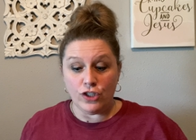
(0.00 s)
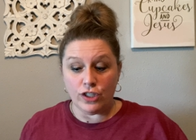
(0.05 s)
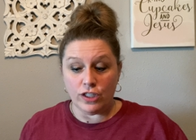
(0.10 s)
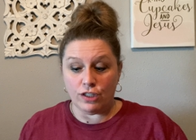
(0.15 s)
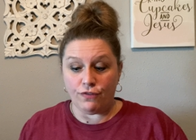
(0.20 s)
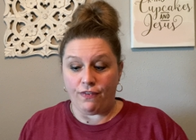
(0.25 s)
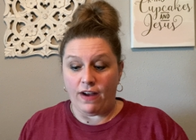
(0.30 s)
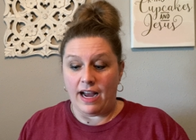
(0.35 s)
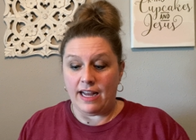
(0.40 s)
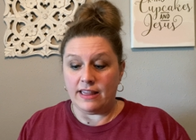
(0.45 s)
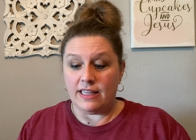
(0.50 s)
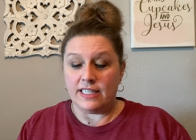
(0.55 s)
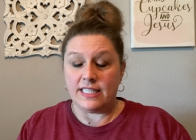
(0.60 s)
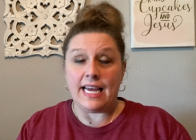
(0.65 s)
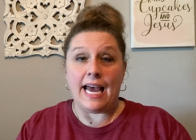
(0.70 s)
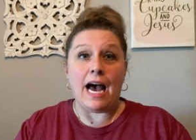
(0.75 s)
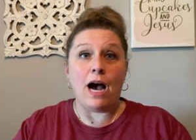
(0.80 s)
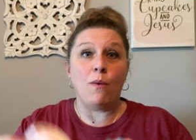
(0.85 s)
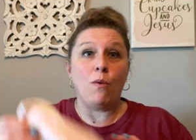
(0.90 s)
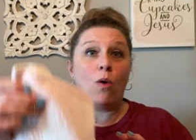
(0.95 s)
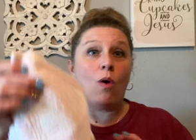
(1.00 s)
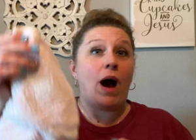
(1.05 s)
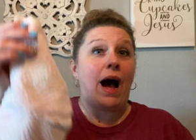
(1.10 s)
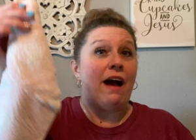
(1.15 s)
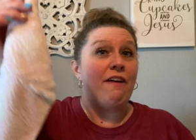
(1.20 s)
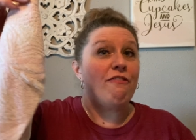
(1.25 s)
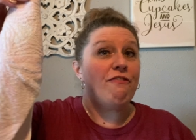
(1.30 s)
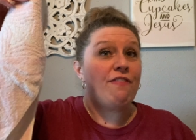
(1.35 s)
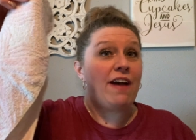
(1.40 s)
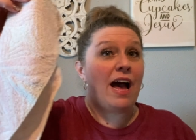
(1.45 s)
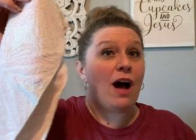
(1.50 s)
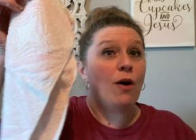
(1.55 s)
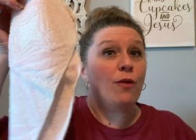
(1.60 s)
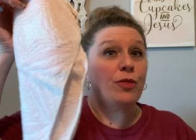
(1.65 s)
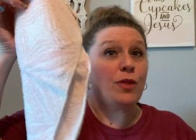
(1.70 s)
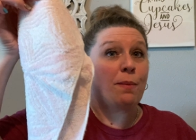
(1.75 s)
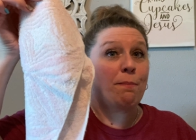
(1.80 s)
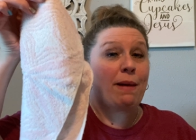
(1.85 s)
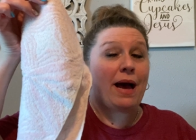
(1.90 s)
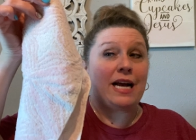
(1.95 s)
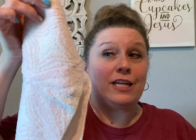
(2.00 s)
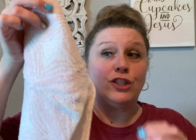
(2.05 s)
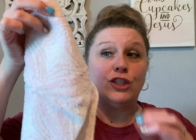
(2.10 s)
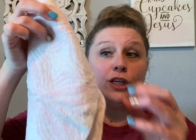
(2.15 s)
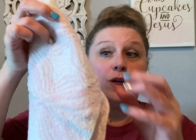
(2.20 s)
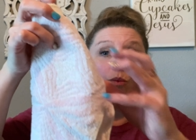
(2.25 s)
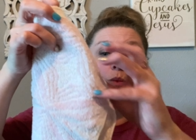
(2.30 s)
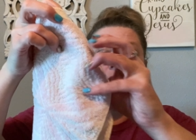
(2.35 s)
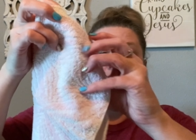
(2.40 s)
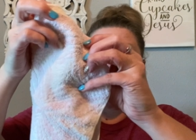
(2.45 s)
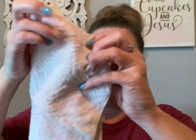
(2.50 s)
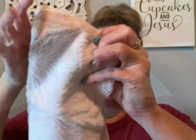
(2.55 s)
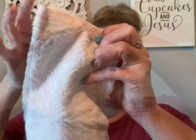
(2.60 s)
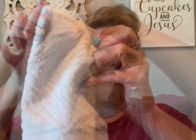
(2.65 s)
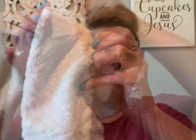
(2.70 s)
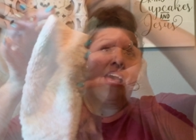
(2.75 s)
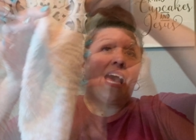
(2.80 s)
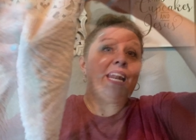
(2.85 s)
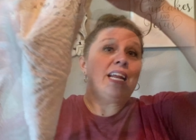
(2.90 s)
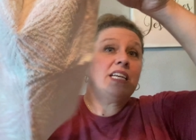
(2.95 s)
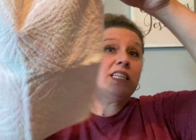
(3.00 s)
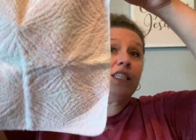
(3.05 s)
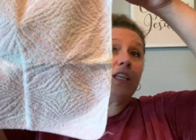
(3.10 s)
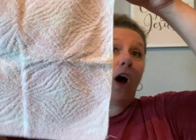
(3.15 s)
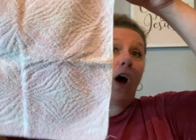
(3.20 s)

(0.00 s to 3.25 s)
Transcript: just find the towel, I found the matching washcloth that is